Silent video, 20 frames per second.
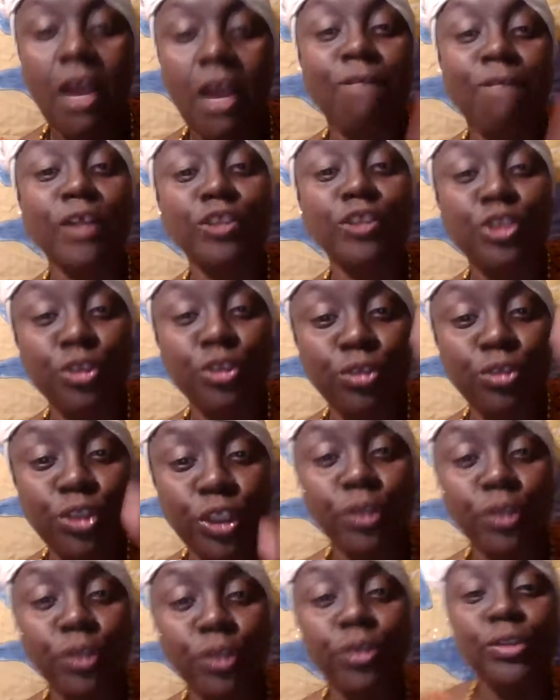First you
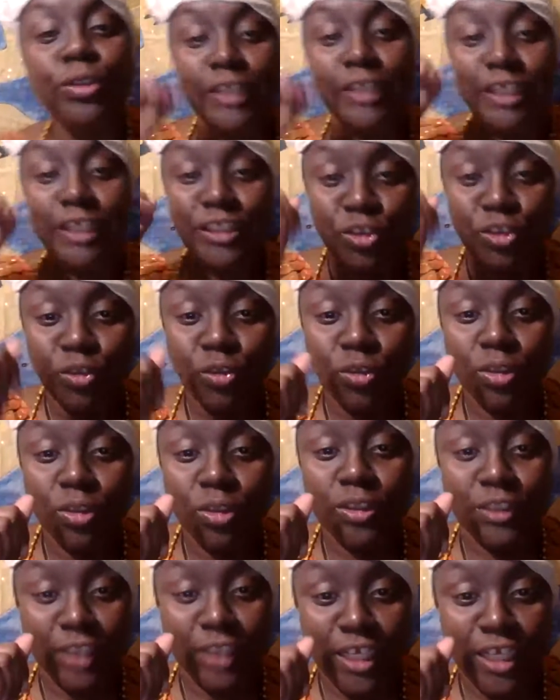do, then you
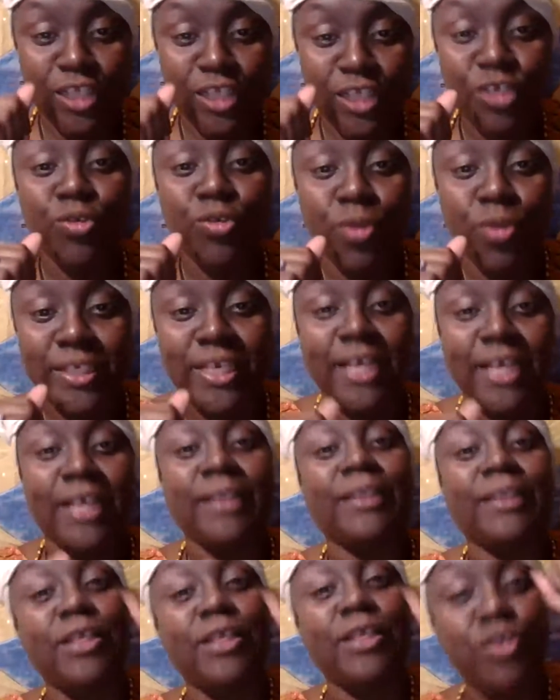do
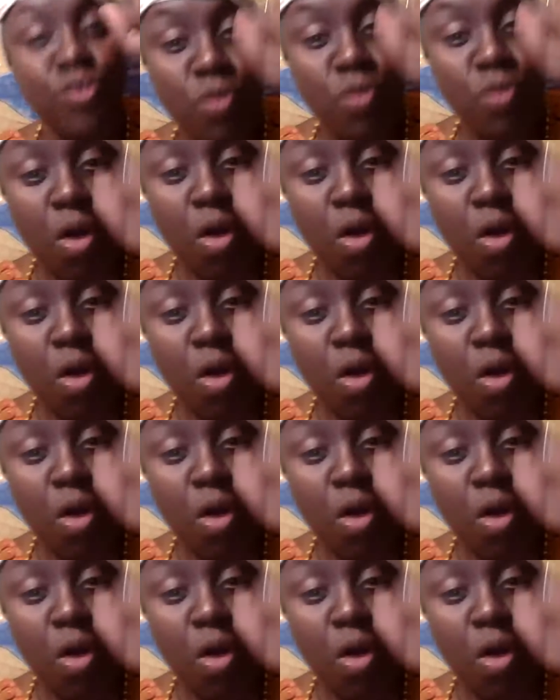again, then you